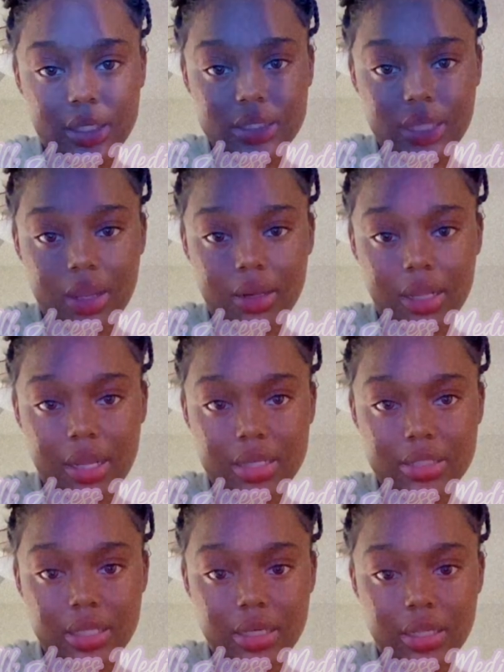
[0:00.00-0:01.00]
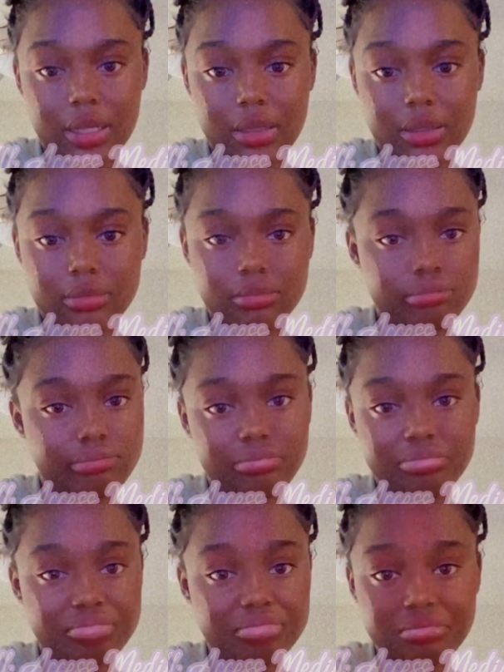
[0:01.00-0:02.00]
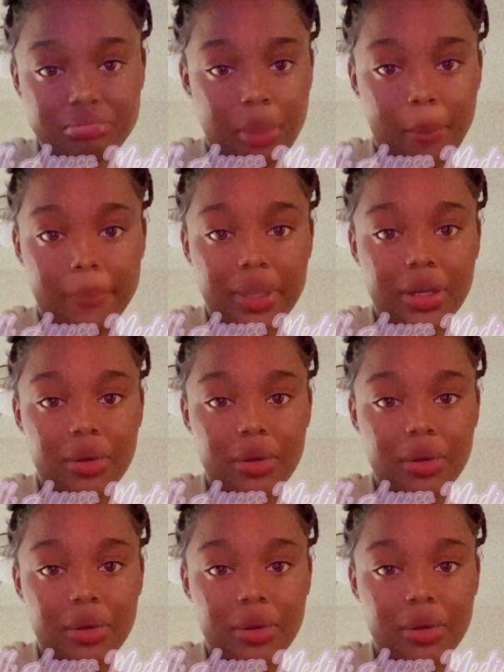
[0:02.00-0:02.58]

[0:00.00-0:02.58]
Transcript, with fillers: That's all I gotta say to y'all. We